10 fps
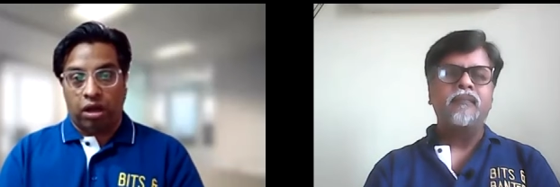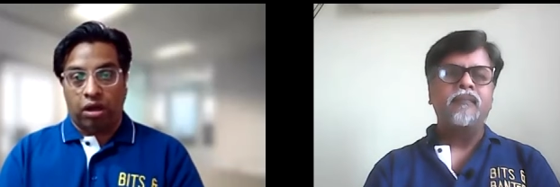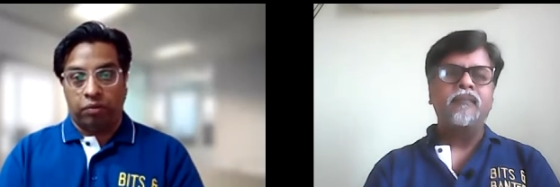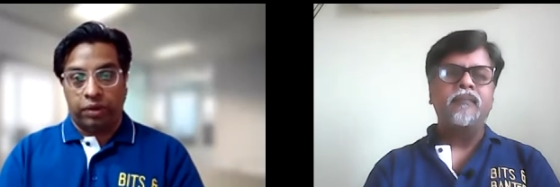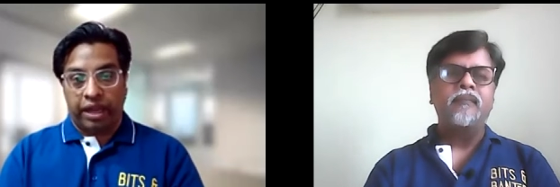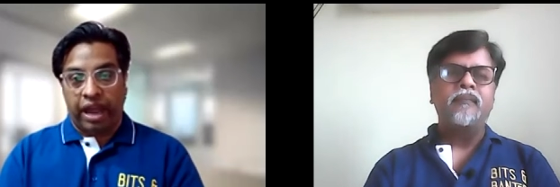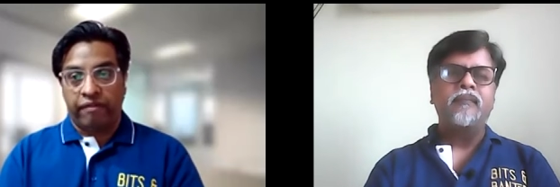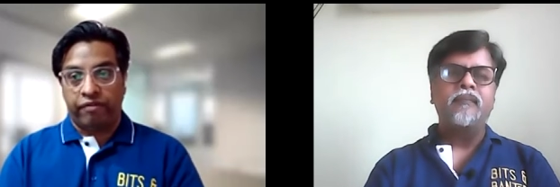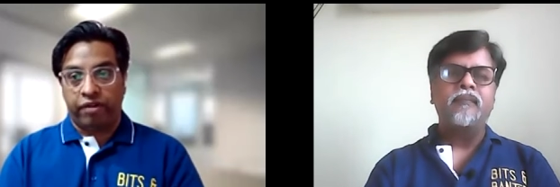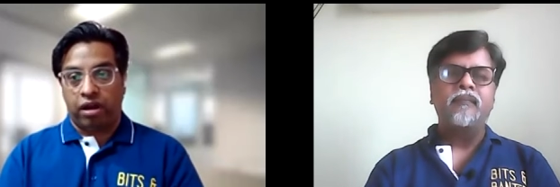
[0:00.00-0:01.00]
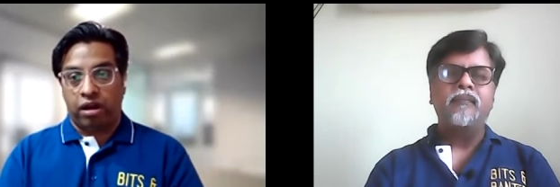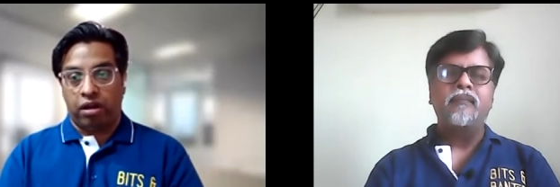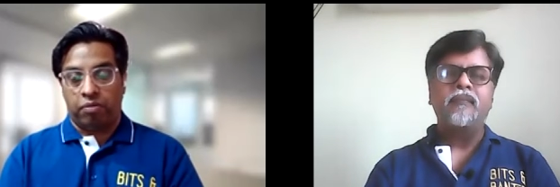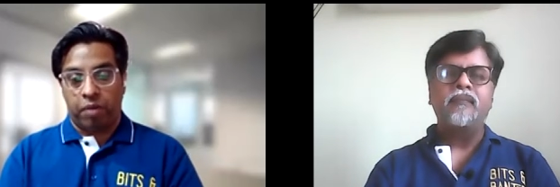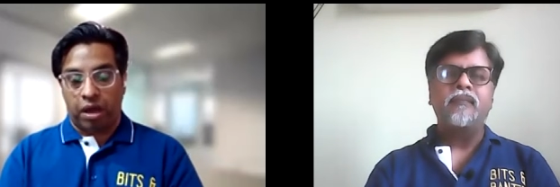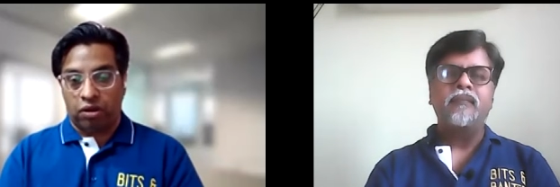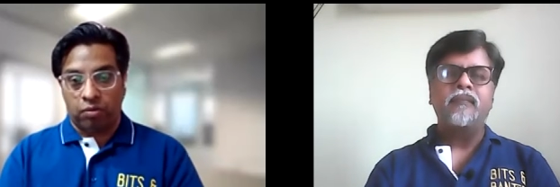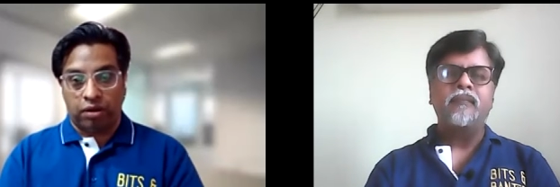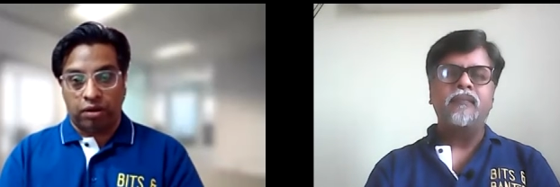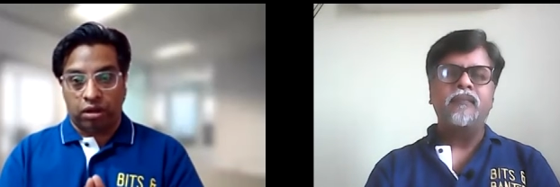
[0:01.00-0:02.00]
Speaker 1: uh, we have uh,
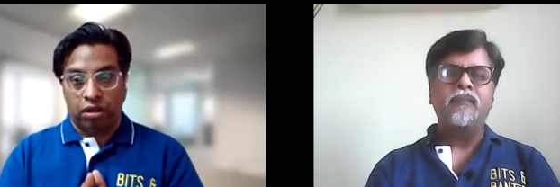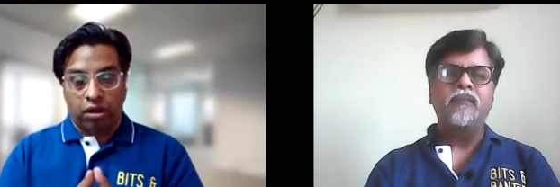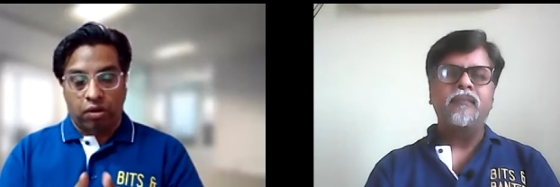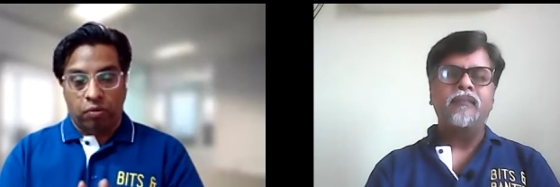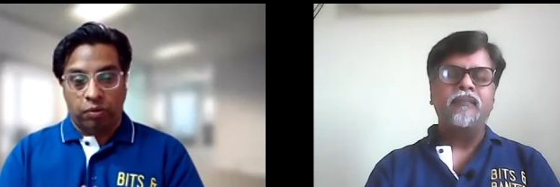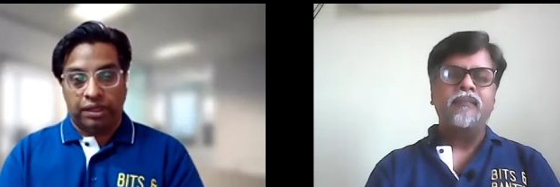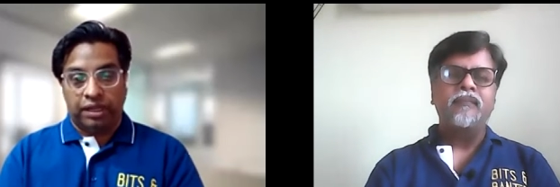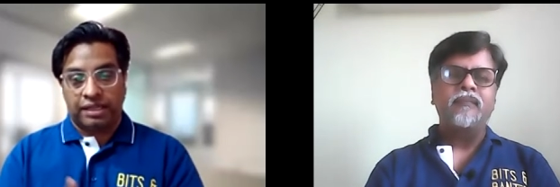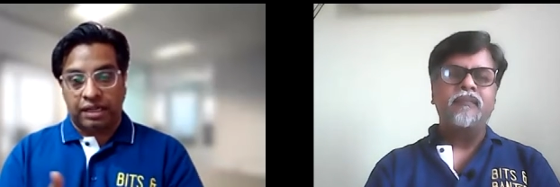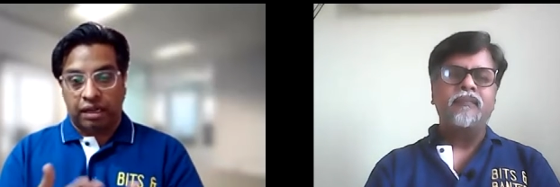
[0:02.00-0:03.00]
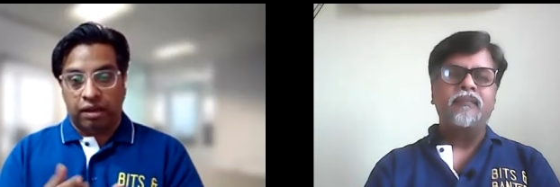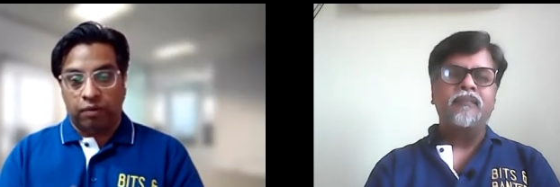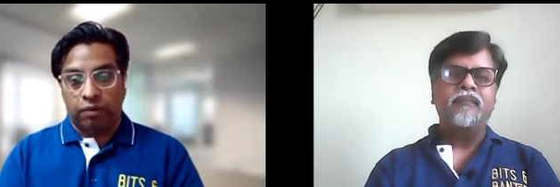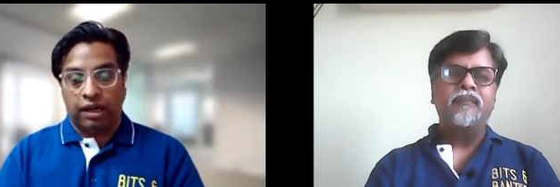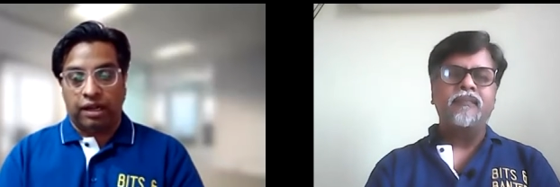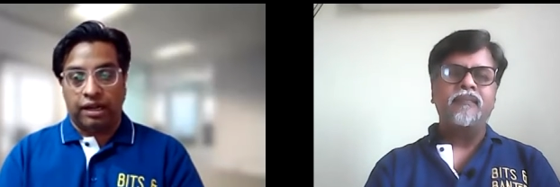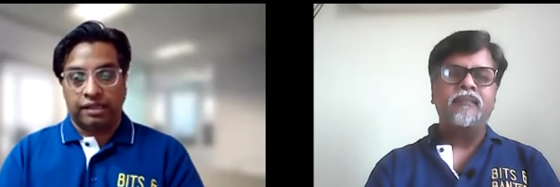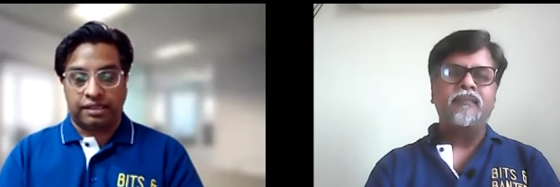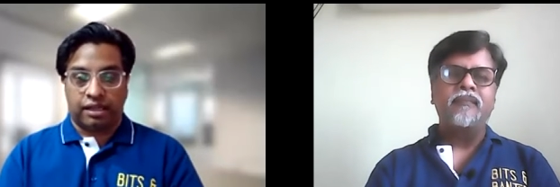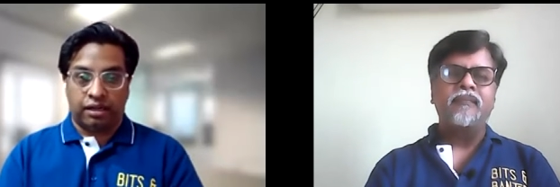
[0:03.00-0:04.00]
Balakumar with us, and uh, let,
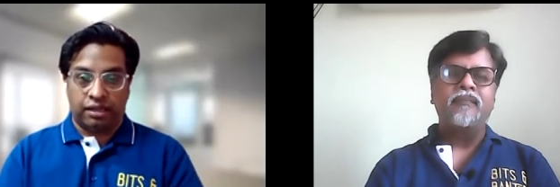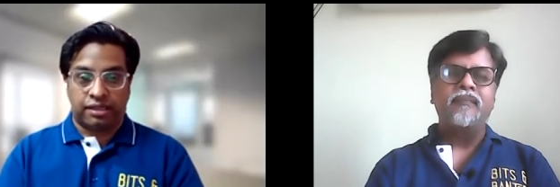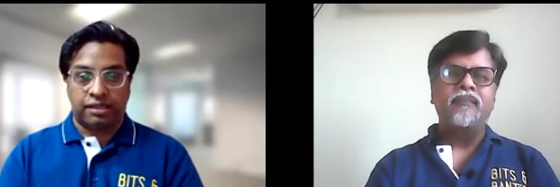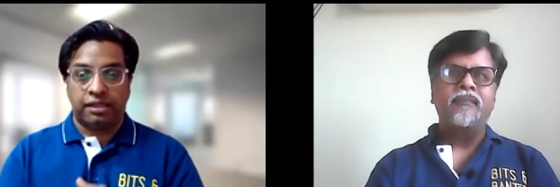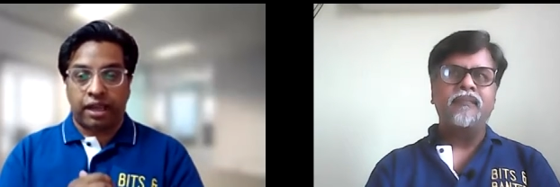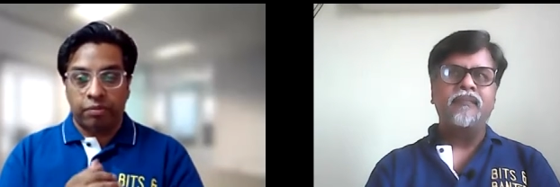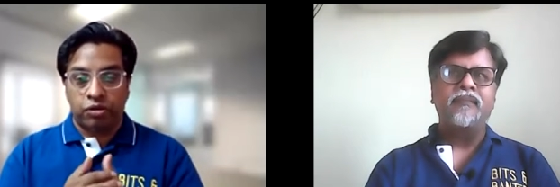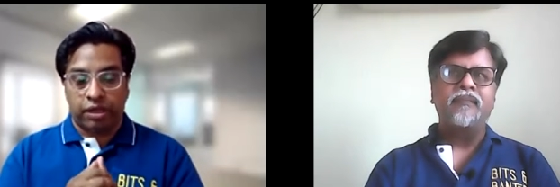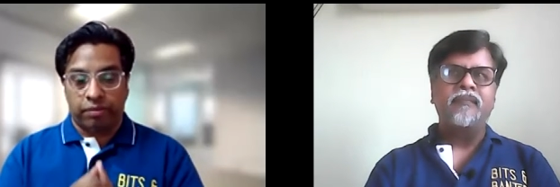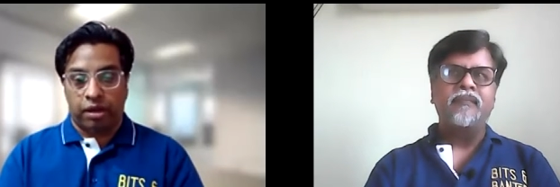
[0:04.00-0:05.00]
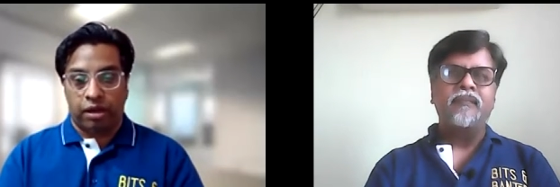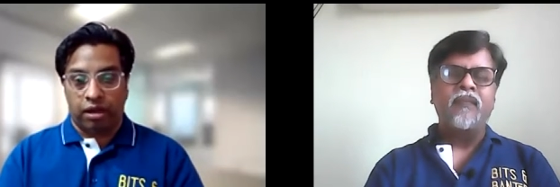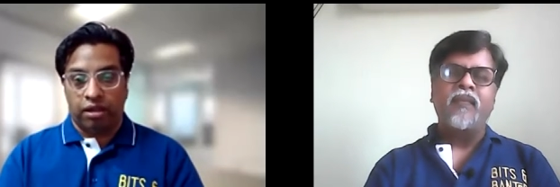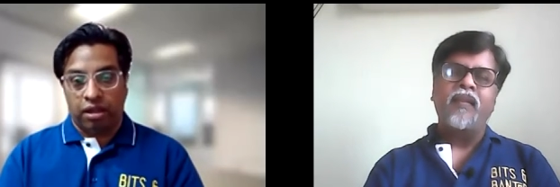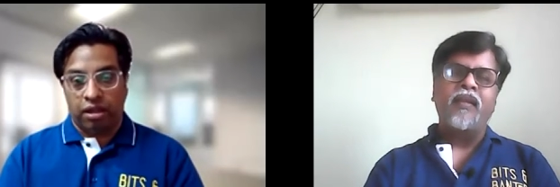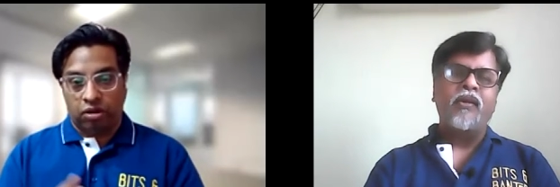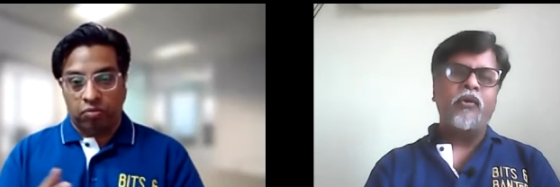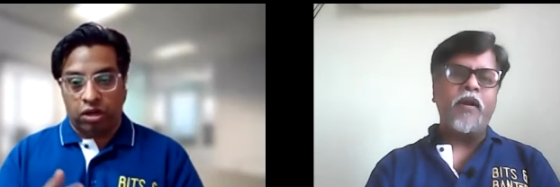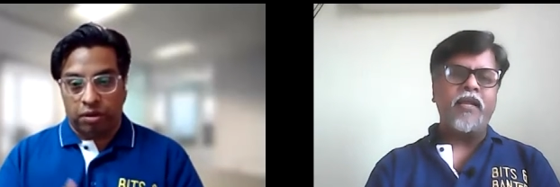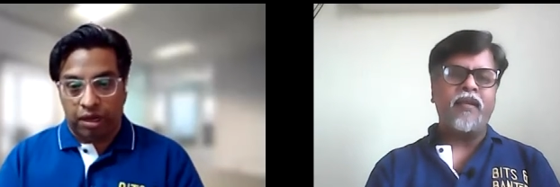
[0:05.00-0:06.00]
let us uh, discuss the game today. Uh, good,
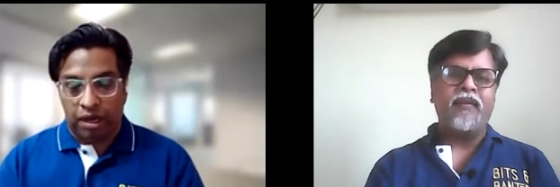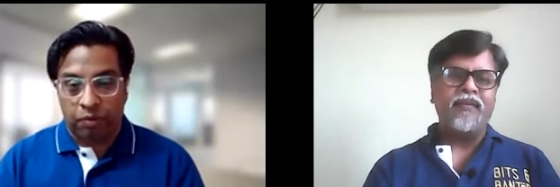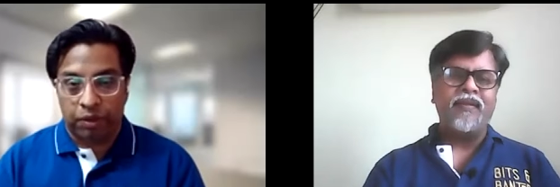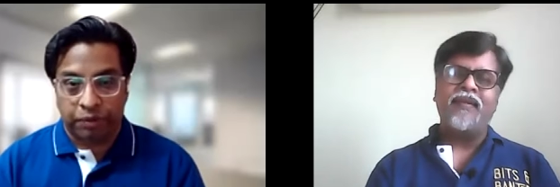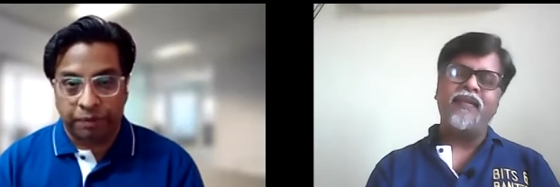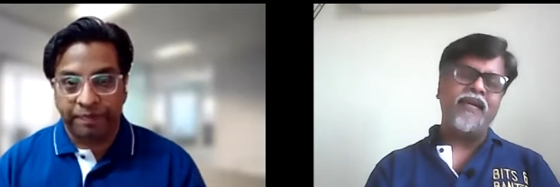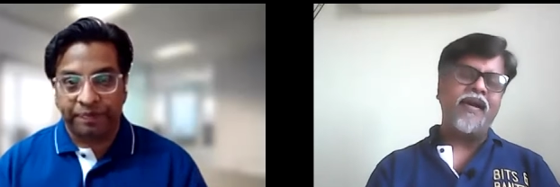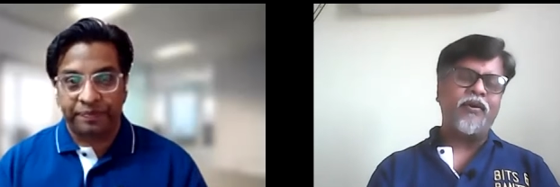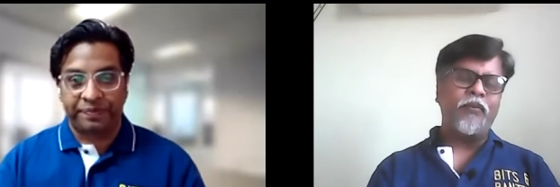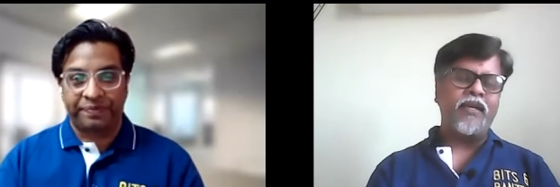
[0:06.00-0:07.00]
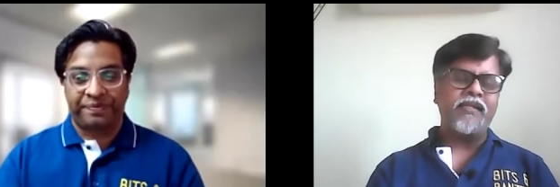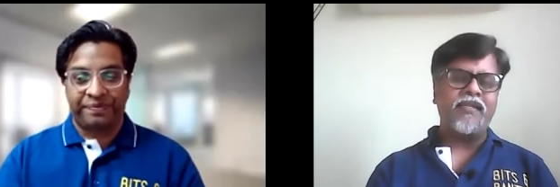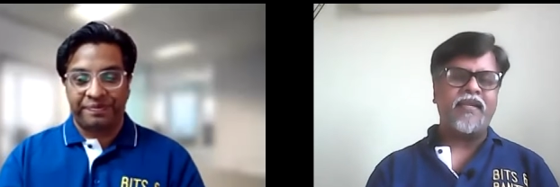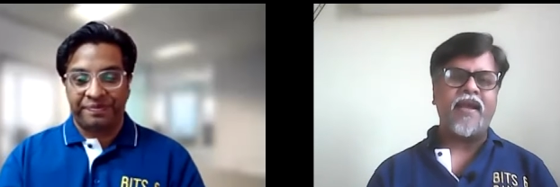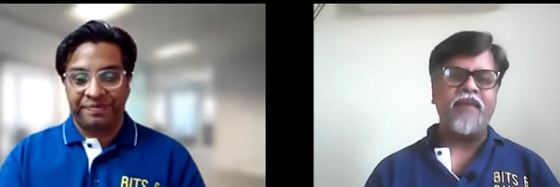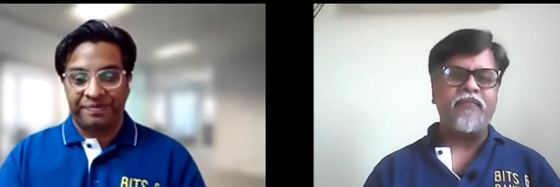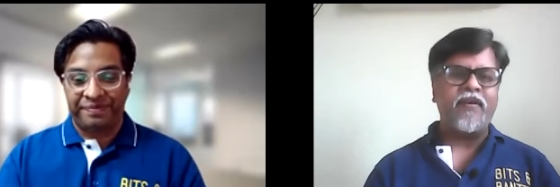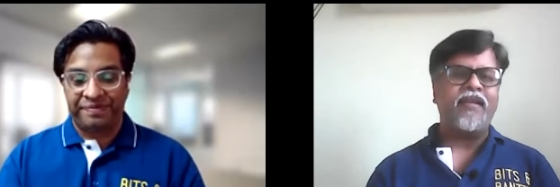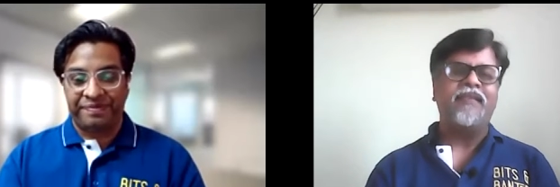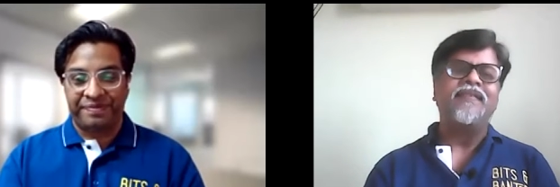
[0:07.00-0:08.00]
Speaker 2: good morning, morning, Bala. How are you? Yeah, good morning, Jitendra. I am
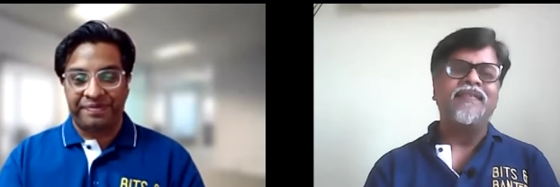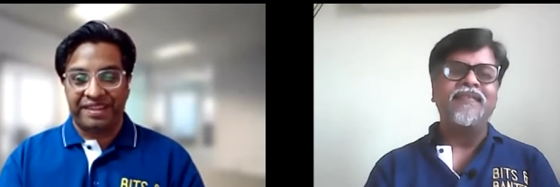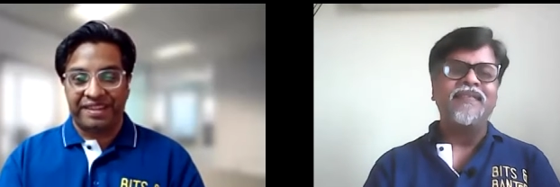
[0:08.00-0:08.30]
fine.